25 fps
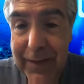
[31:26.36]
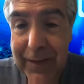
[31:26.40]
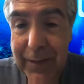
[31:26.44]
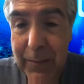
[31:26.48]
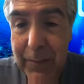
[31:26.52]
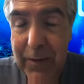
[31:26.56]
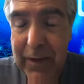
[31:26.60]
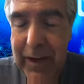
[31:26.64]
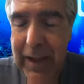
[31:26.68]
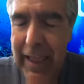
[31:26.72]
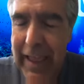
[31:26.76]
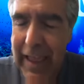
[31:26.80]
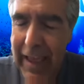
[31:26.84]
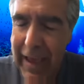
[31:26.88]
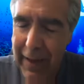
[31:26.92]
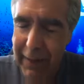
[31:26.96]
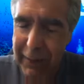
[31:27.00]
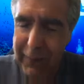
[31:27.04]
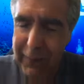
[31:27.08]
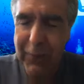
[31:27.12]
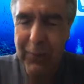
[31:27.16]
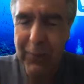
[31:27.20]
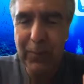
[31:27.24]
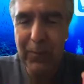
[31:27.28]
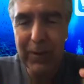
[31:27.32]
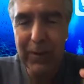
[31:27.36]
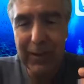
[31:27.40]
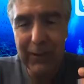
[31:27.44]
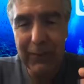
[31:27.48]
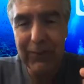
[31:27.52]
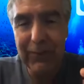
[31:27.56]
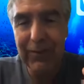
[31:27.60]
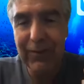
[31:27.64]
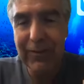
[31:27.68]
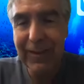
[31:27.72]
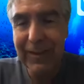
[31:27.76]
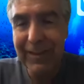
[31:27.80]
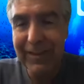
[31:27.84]
but I have to be
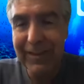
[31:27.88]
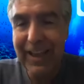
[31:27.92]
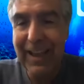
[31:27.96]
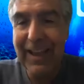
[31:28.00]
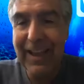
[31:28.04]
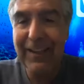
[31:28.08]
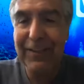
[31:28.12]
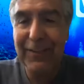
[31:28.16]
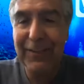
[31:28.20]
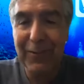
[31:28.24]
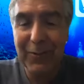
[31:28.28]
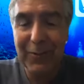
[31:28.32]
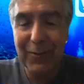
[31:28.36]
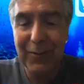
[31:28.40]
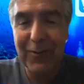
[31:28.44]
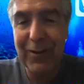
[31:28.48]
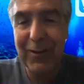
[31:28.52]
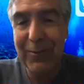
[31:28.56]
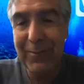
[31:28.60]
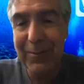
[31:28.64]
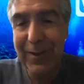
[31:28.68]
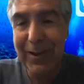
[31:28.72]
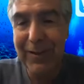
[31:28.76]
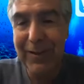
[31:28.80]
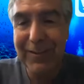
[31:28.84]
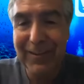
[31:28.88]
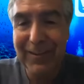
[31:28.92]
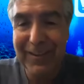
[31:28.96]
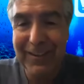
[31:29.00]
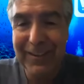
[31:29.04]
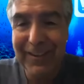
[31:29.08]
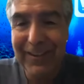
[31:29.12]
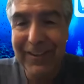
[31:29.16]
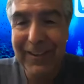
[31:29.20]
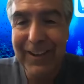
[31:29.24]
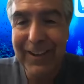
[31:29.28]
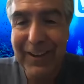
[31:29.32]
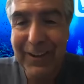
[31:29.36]
very tactical about
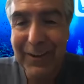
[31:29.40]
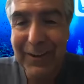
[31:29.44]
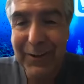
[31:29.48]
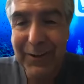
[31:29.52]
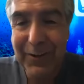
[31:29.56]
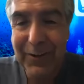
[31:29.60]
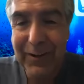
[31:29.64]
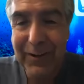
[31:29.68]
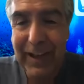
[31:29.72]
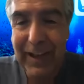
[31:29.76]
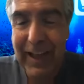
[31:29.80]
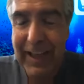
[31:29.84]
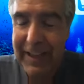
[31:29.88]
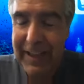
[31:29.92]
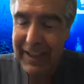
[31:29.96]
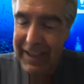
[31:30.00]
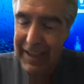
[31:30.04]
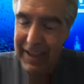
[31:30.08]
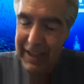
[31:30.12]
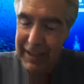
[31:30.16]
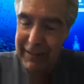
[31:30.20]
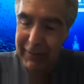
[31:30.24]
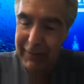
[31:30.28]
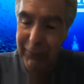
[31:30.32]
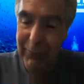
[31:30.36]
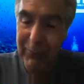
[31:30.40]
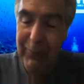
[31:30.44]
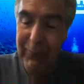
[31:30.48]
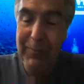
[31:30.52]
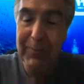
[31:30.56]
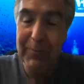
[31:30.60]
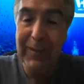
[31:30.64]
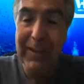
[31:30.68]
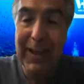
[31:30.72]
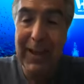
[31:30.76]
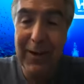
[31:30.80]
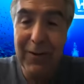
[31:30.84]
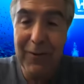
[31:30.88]
Claudio. I can't
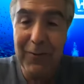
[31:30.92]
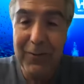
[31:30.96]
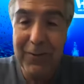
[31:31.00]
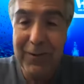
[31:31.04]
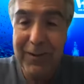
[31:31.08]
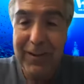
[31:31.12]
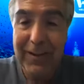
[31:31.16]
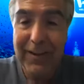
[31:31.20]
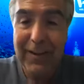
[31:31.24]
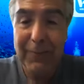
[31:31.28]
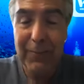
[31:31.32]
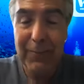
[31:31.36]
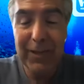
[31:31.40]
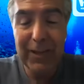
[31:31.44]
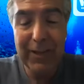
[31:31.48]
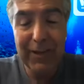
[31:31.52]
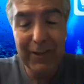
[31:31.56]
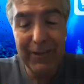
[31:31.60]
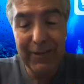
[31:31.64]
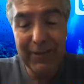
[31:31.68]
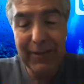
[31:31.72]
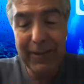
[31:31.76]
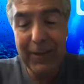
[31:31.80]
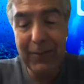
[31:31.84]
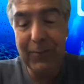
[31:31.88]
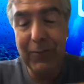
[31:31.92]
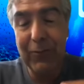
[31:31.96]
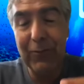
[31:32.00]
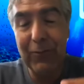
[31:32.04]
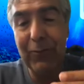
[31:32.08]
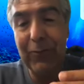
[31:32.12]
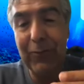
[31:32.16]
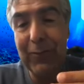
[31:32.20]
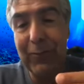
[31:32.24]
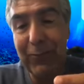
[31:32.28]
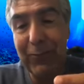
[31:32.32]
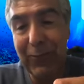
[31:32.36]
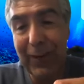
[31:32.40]
swim now because he will
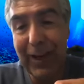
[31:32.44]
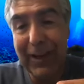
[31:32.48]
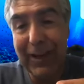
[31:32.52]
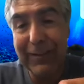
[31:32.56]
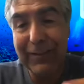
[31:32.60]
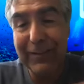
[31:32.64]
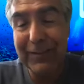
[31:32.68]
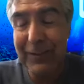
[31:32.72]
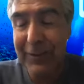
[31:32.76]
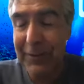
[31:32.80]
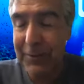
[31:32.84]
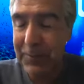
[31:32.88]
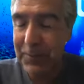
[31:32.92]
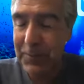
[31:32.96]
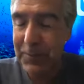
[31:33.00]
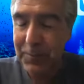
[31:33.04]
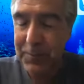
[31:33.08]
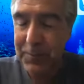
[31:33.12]
swim faster.